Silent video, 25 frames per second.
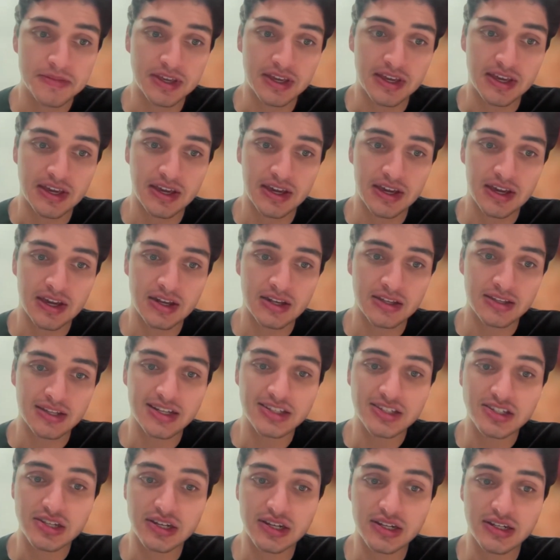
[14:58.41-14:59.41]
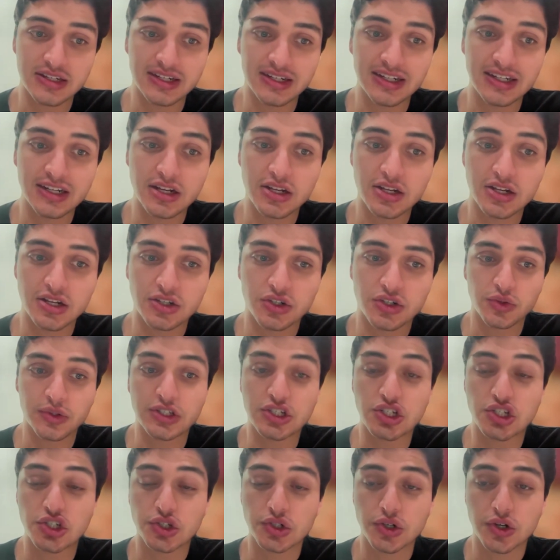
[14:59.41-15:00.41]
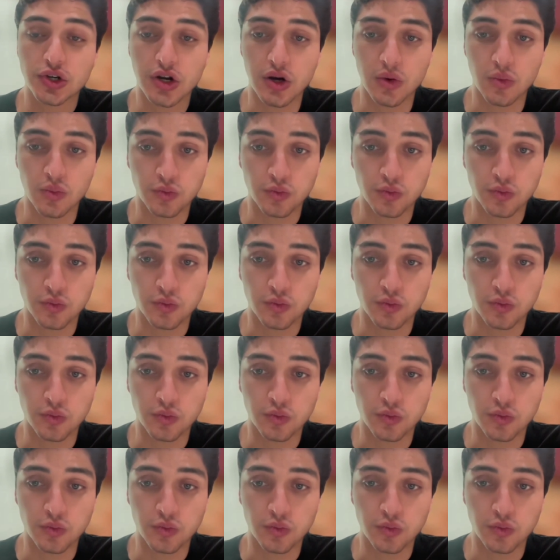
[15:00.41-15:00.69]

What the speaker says: And that's needed ensure a